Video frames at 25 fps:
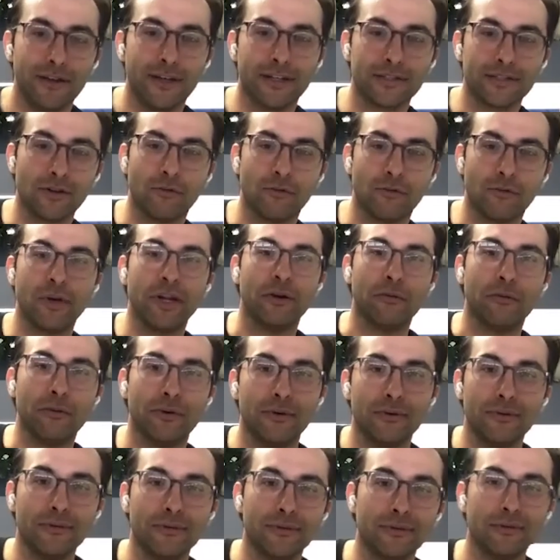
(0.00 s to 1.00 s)
It's not real,
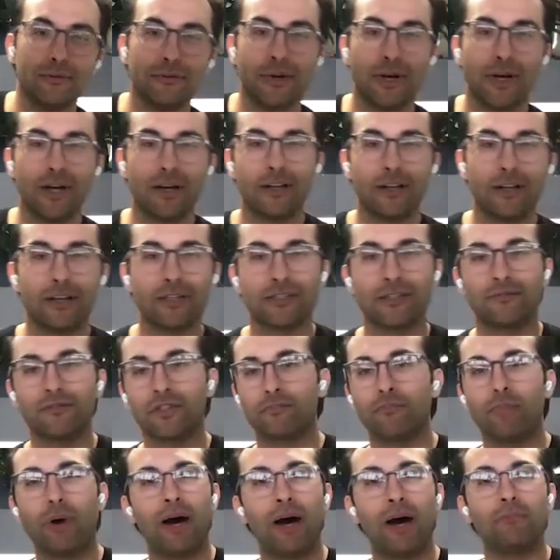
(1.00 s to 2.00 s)
right? Because
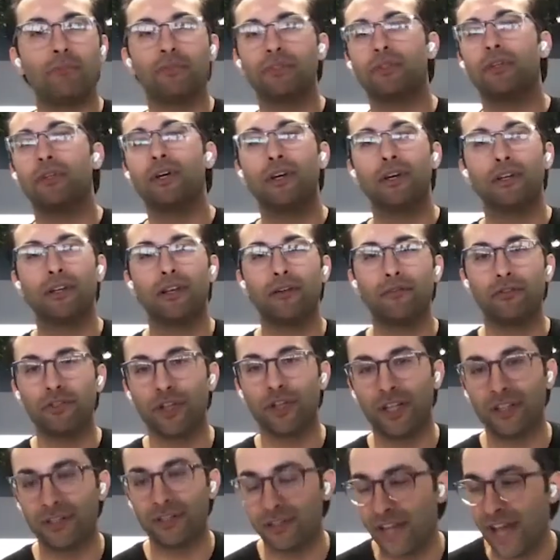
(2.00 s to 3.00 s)
they've
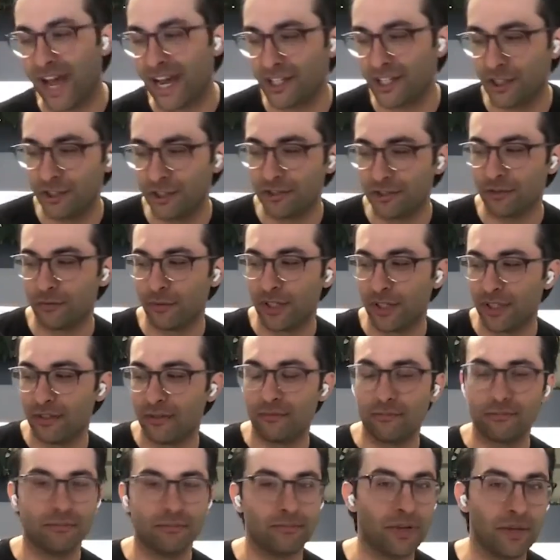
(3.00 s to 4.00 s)
injected cash into it
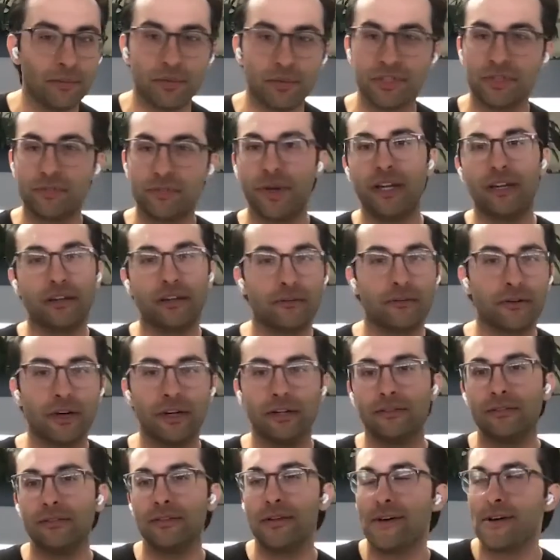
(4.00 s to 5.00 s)
and people are spending,
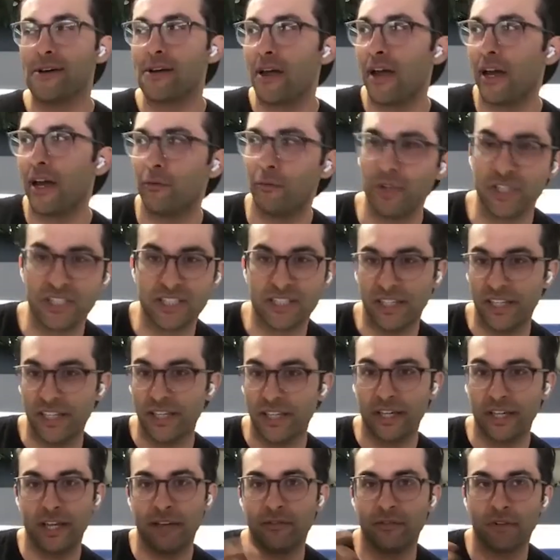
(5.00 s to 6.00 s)
right? And we're
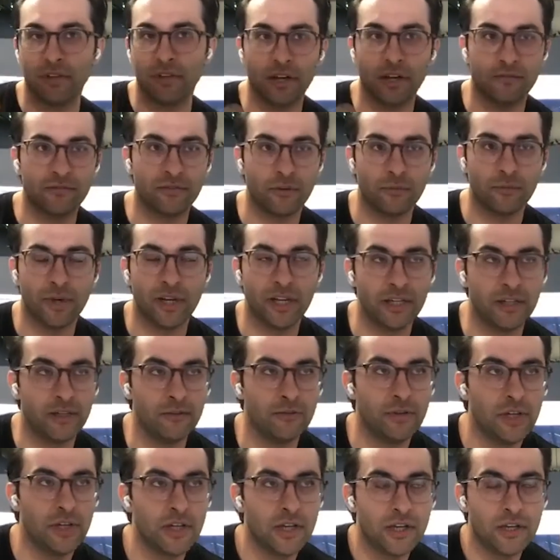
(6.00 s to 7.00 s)
seeing it even like from
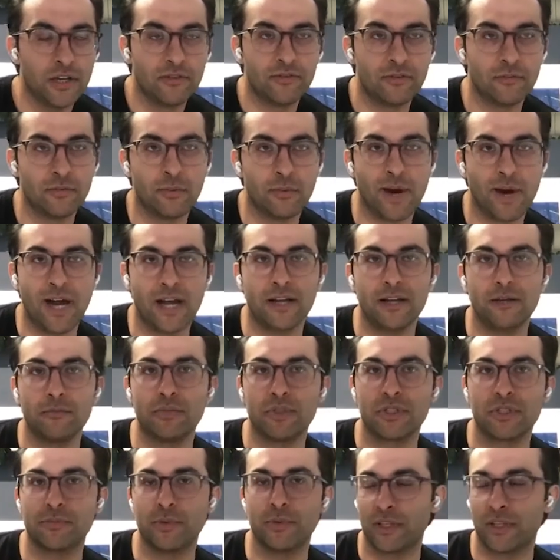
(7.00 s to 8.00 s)
a
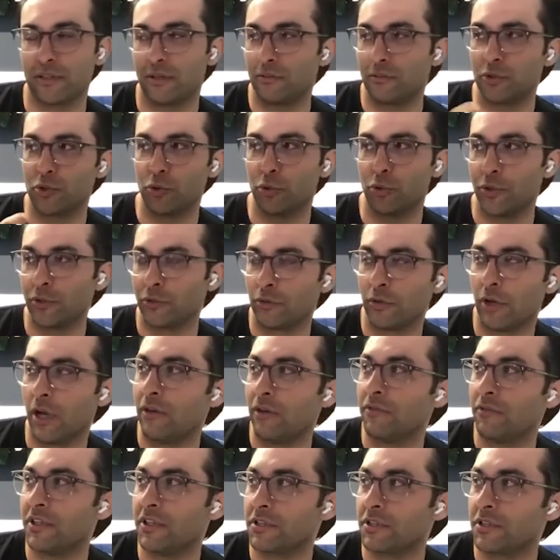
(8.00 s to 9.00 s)
marketing perspective. I'm sure you're all
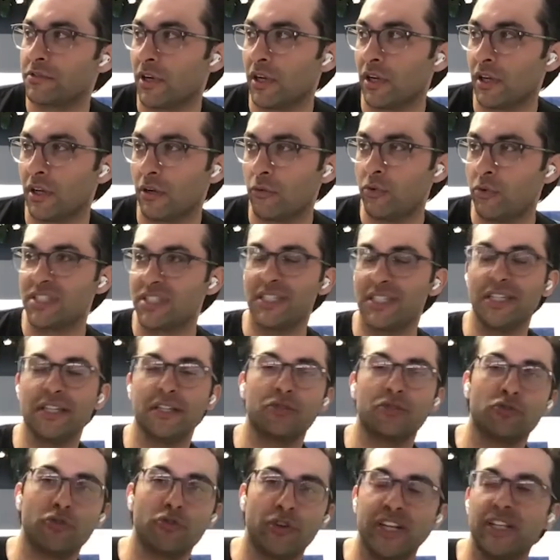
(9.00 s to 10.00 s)
over this, right? Like we're
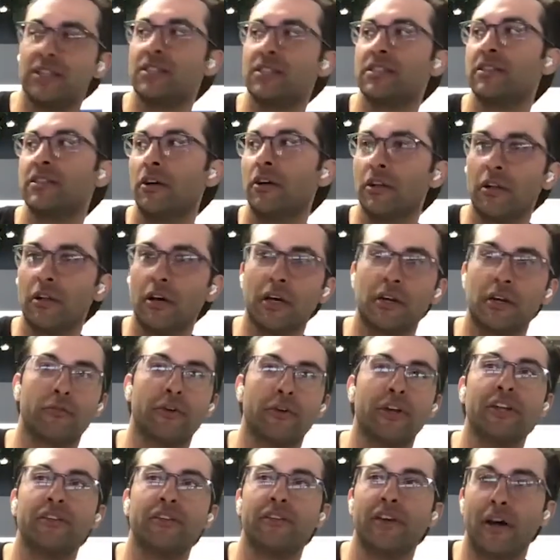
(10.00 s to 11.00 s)
seeing trends in online
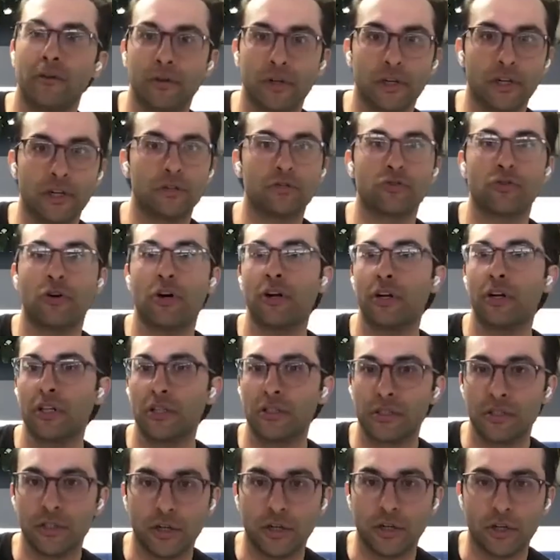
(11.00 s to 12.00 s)
retail,
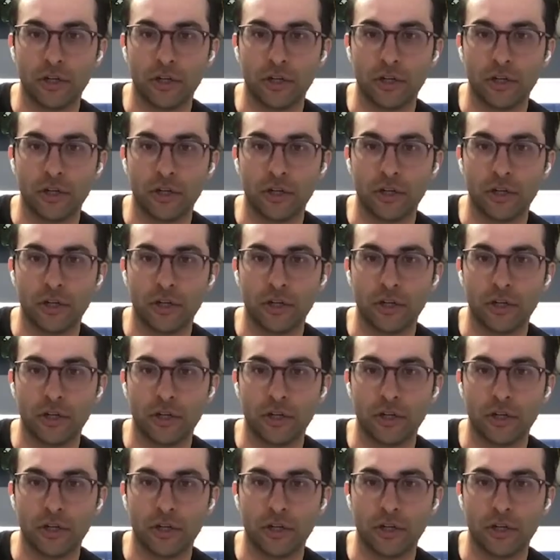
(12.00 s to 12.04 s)
electronics,